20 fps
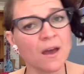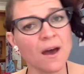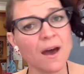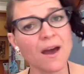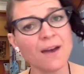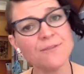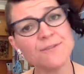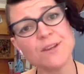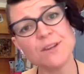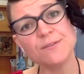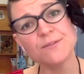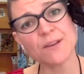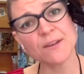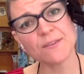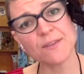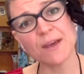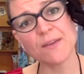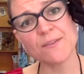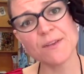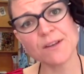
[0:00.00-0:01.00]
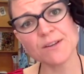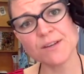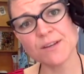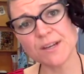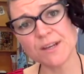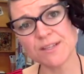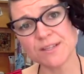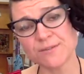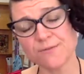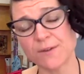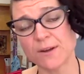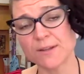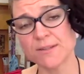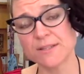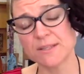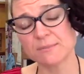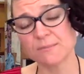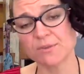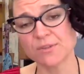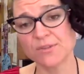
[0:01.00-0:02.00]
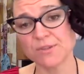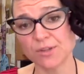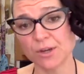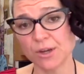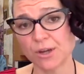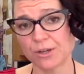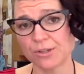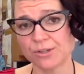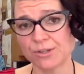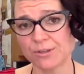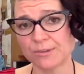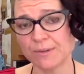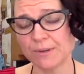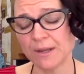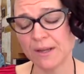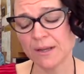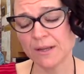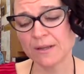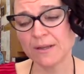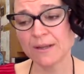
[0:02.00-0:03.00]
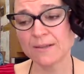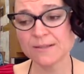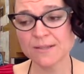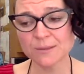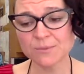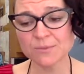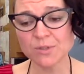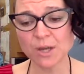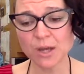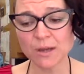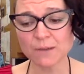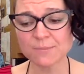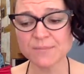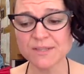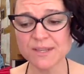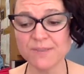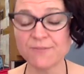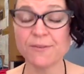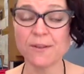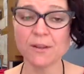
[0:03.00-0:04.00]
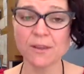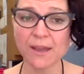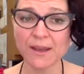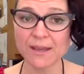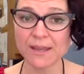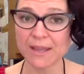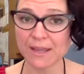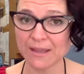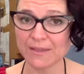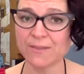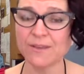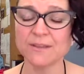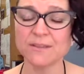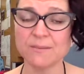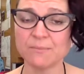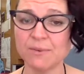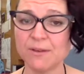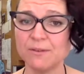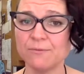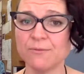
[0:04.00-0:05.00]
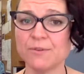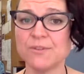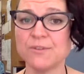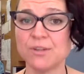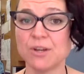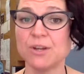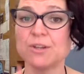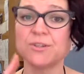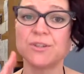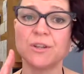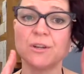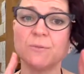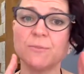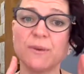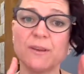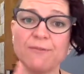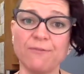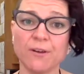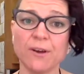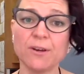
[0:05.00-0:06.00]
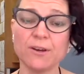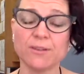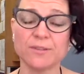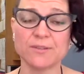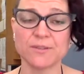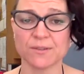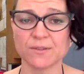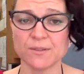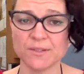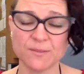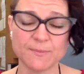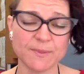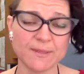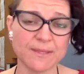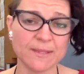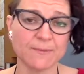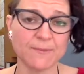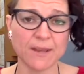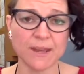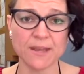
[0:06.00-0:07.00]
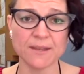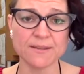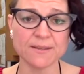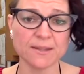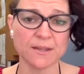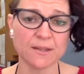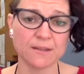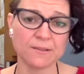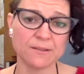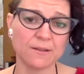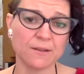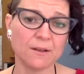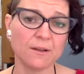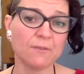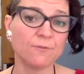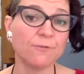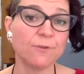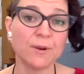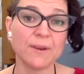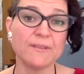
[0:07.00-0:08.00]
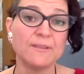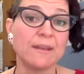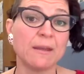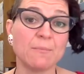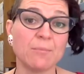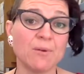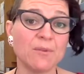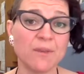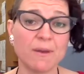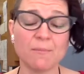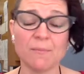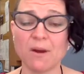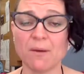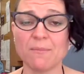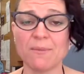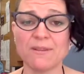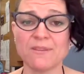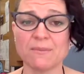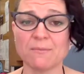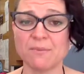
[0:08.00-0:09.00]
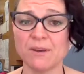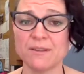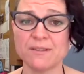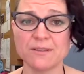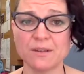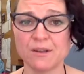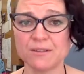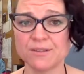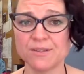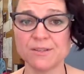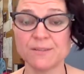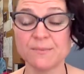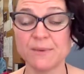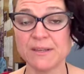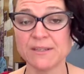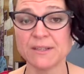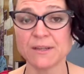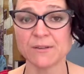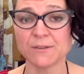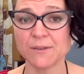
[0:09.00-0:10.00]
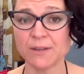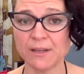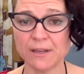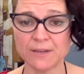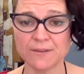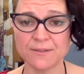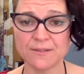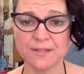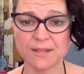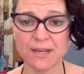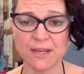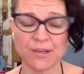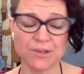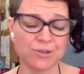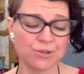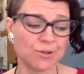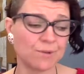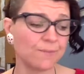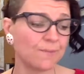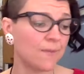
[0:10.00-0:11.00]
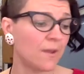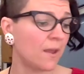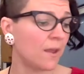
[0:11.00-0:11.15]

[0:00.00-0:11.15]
After you've done that, then you need to find some research. Now, sometimes, if you're lucky, there's a bit of research that'll be focused on the specific incident. For example, there might be some research that's been done on the Linz siege.